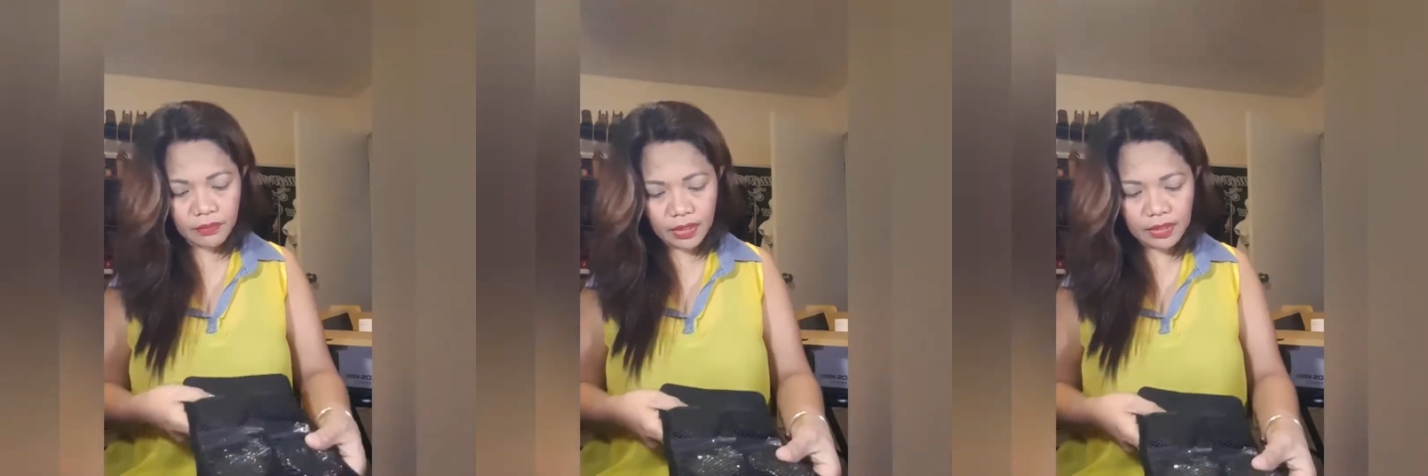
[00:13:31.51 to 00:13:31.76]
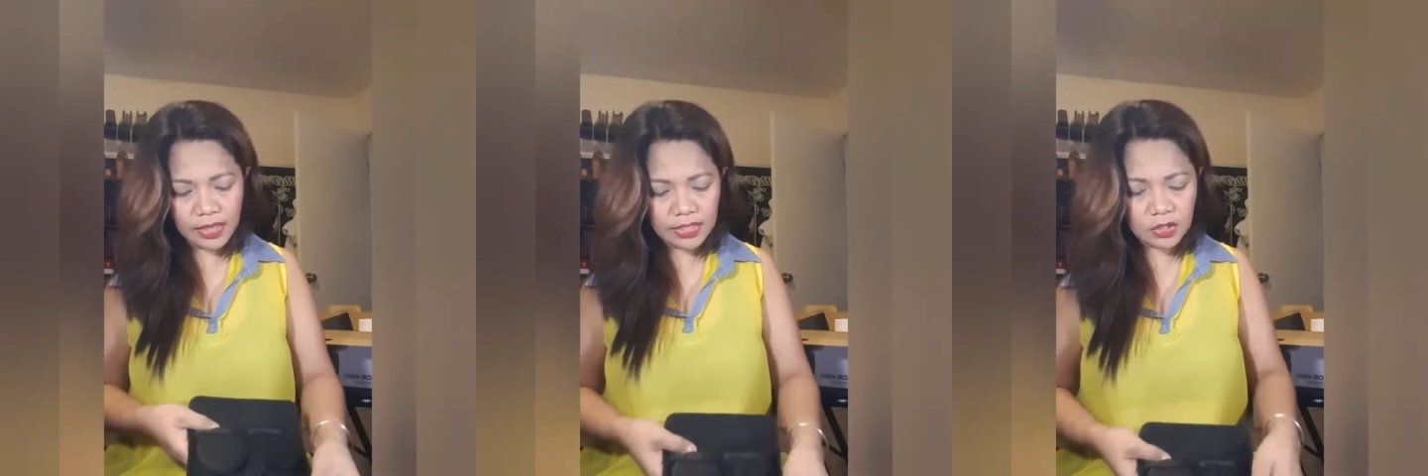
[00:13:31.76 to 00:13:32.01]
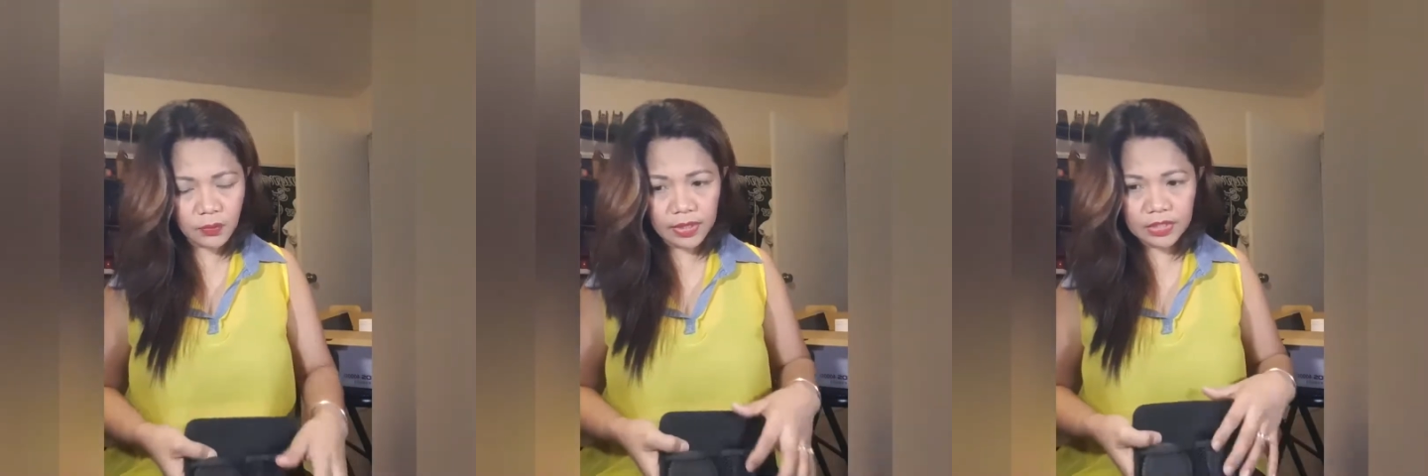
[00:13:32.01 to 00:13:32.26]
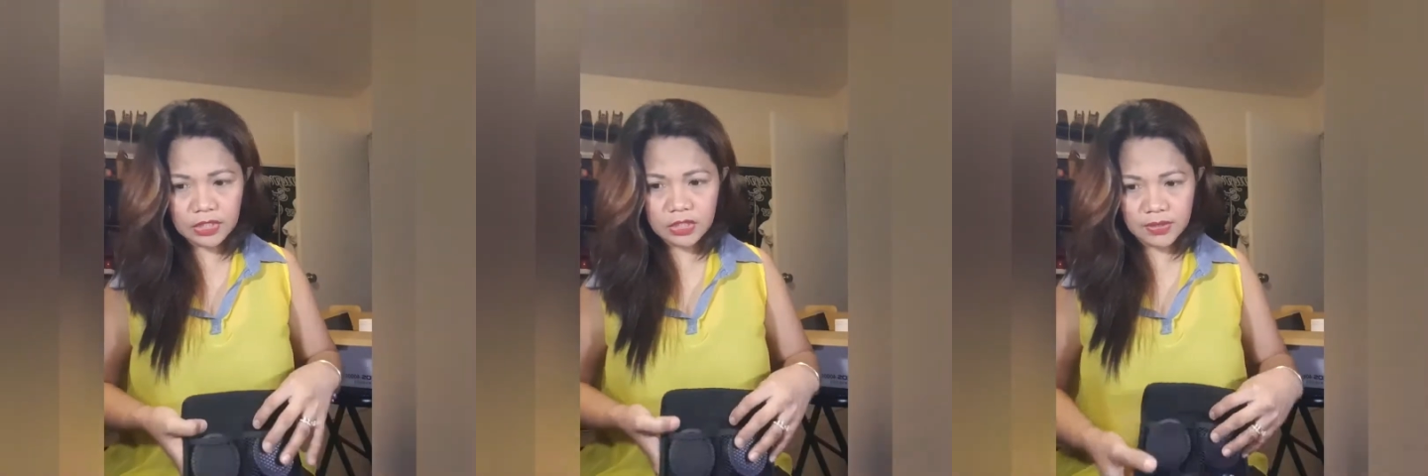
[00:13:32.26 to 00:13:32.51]
Lens
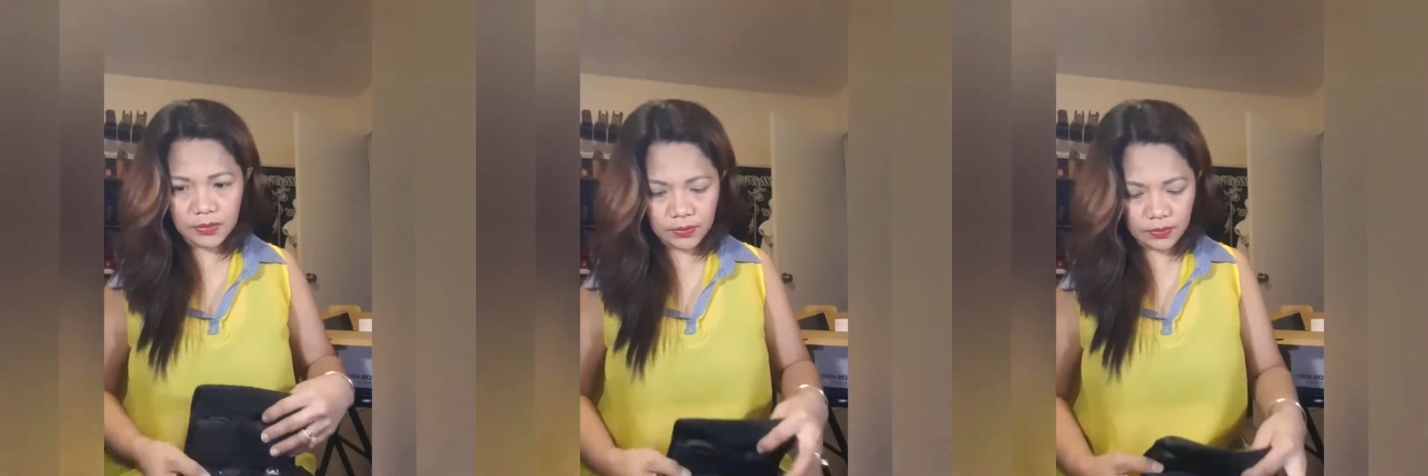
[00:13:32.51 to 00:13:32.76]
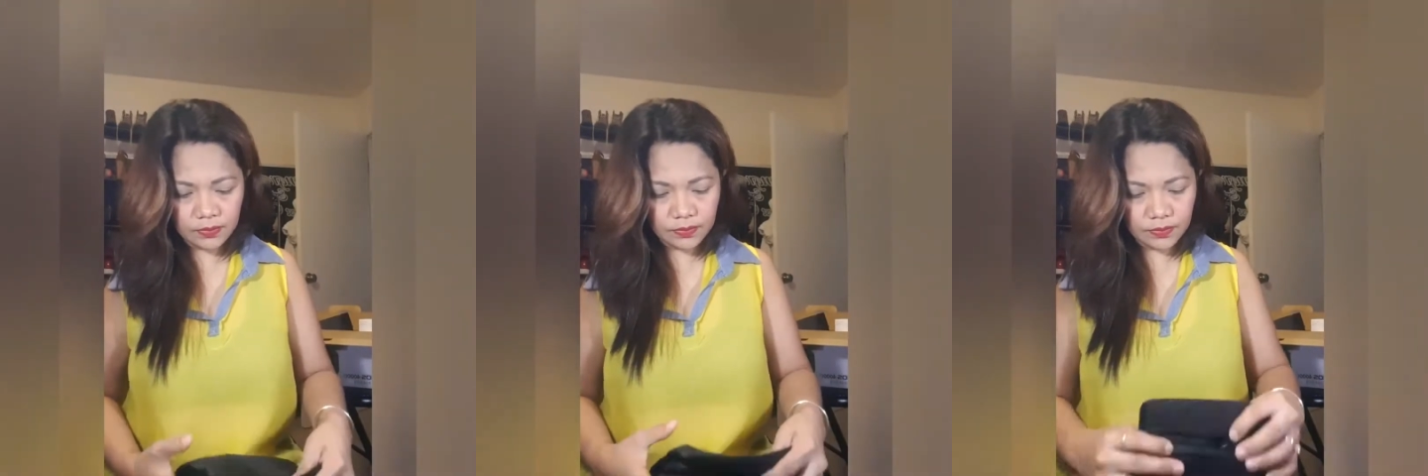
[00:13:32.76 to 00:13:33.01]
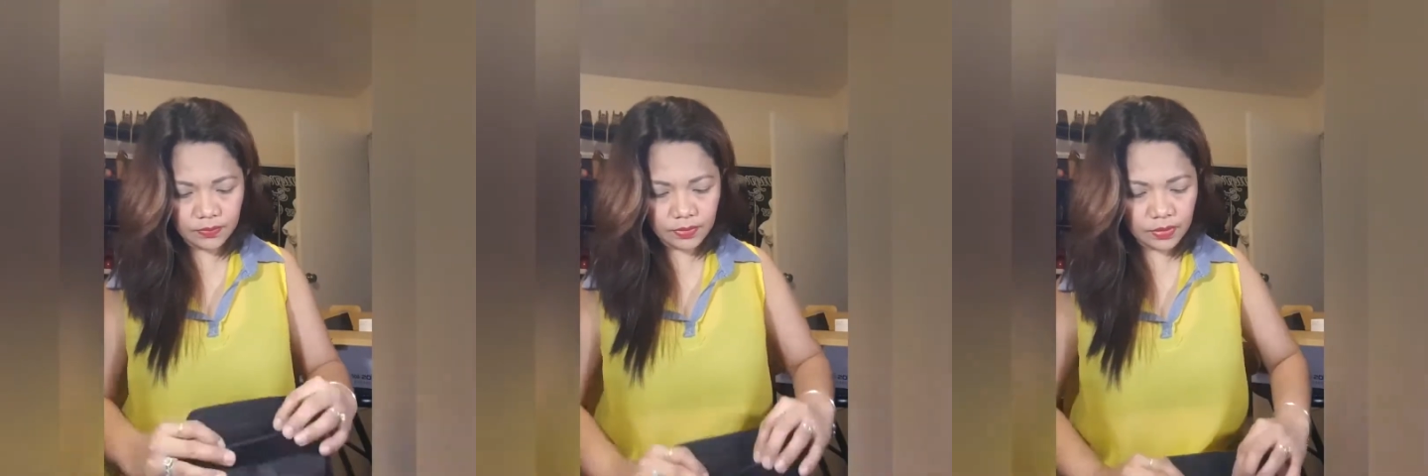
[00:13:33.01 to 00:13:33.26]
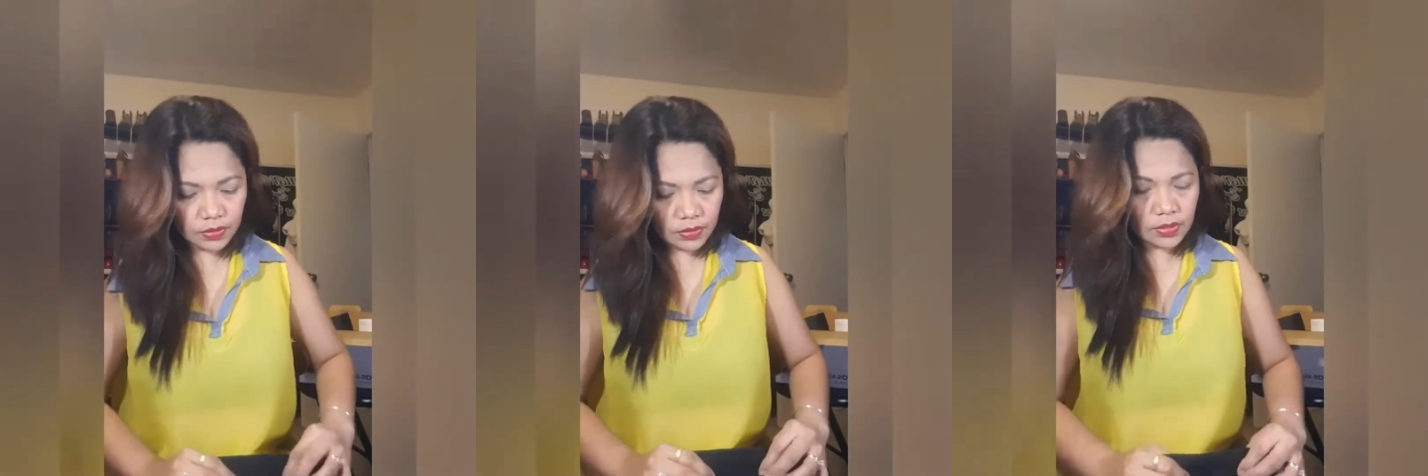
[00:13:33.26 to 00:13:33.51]
1 and 2.
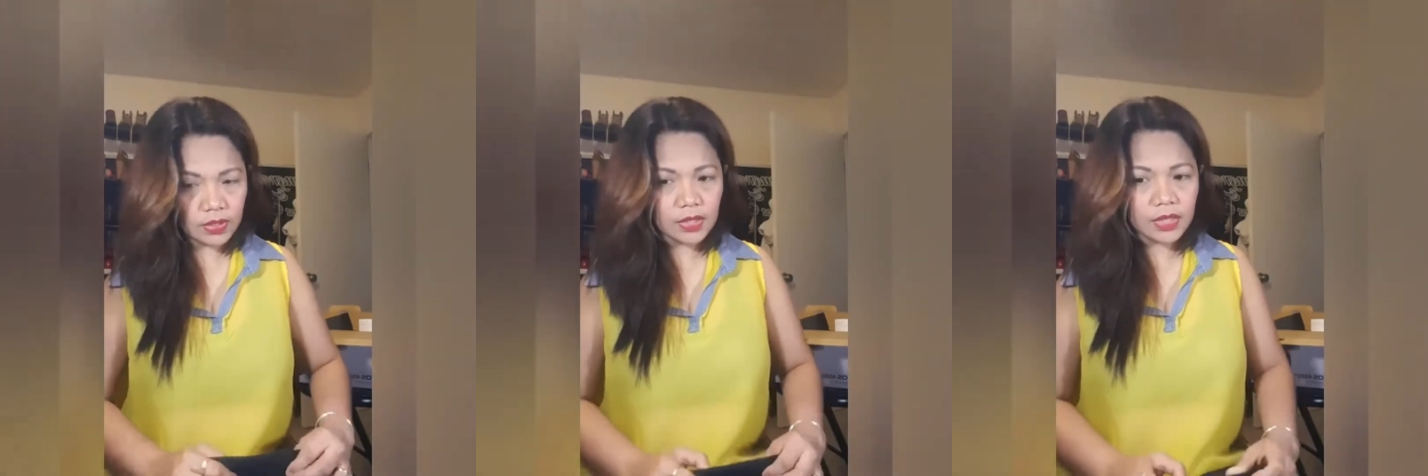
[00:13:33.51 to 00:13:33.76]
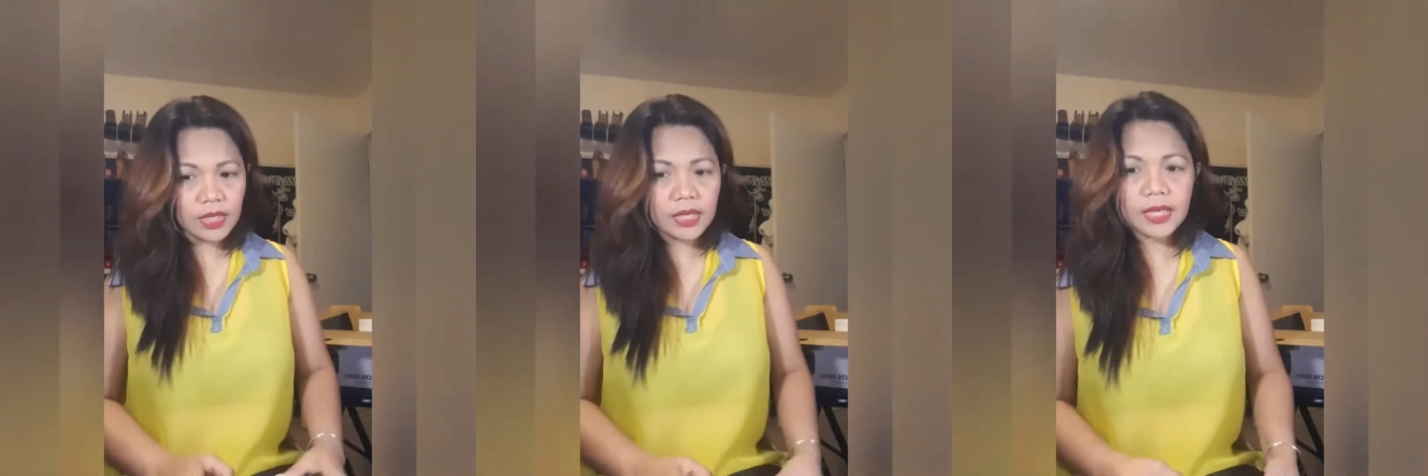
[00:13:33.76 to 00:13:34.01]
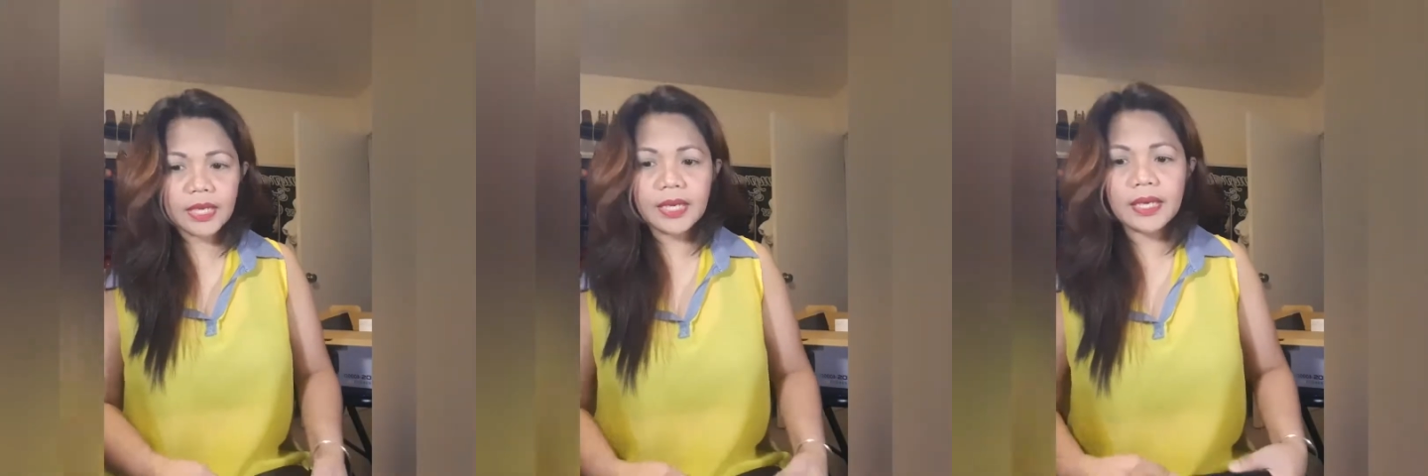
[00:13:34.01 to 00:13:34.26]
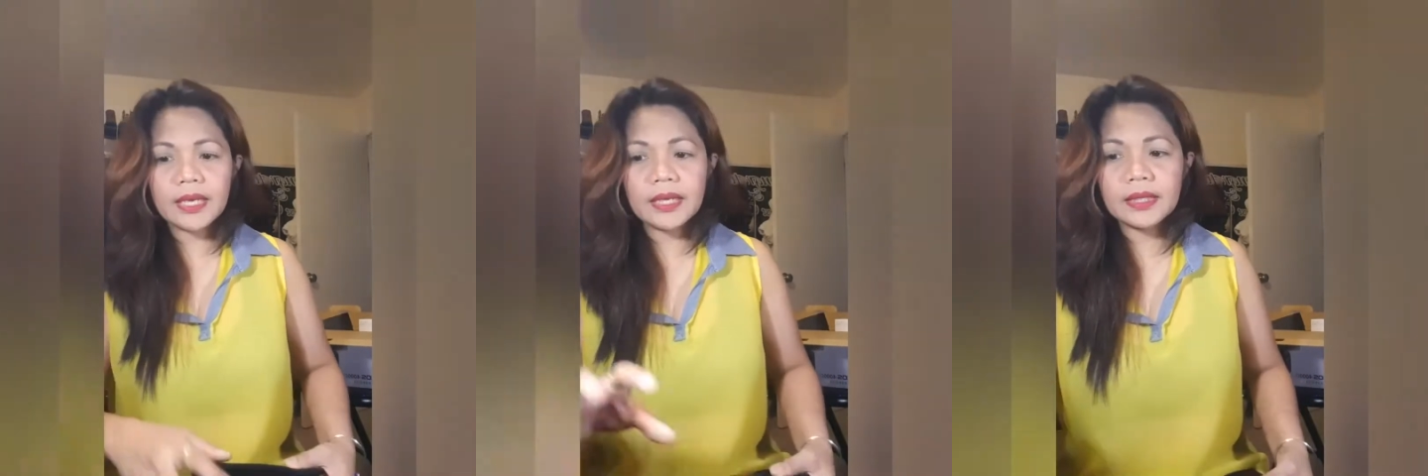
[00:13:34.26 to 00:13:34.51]

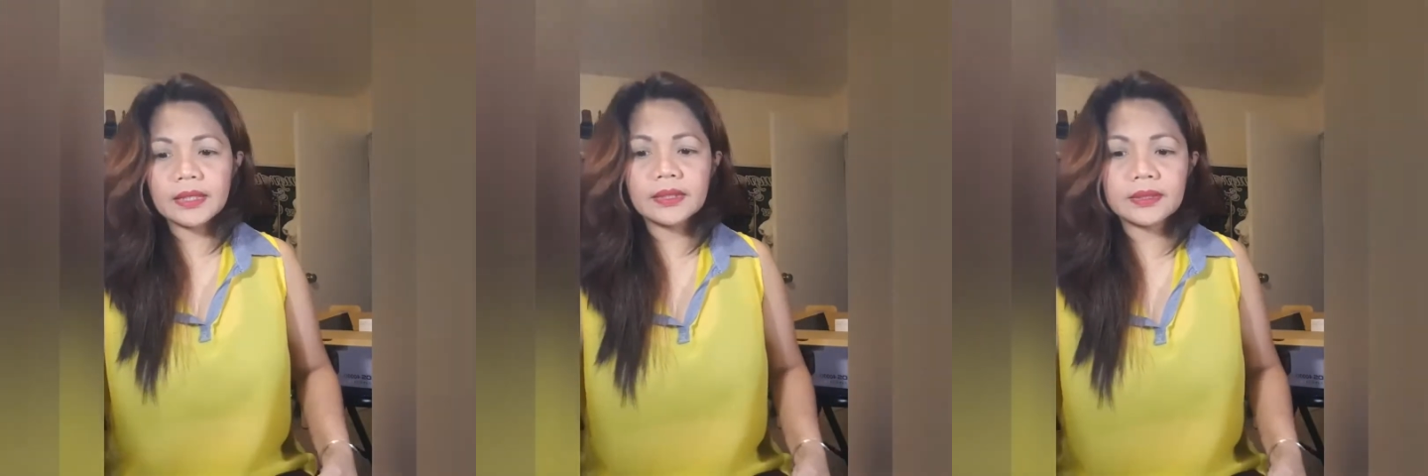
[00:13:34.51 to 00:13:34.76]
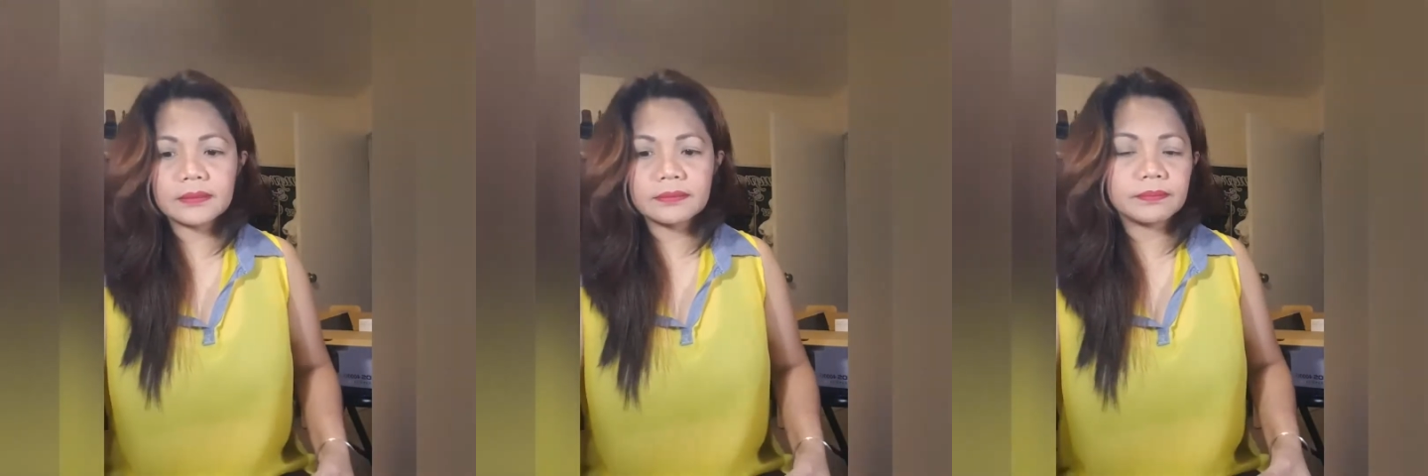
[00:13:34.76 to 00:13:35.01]
And